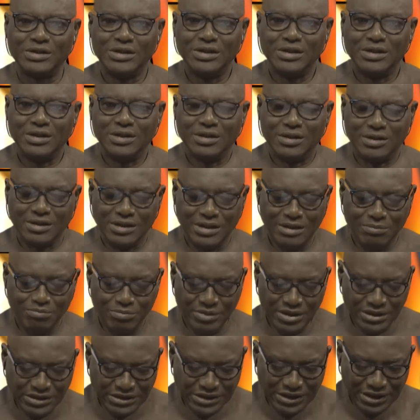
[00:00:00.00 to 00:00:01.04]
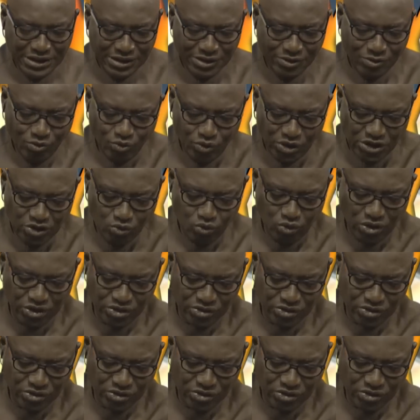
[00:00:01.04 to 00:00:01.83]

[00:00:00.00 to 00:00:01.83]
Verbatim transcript: because the meeting,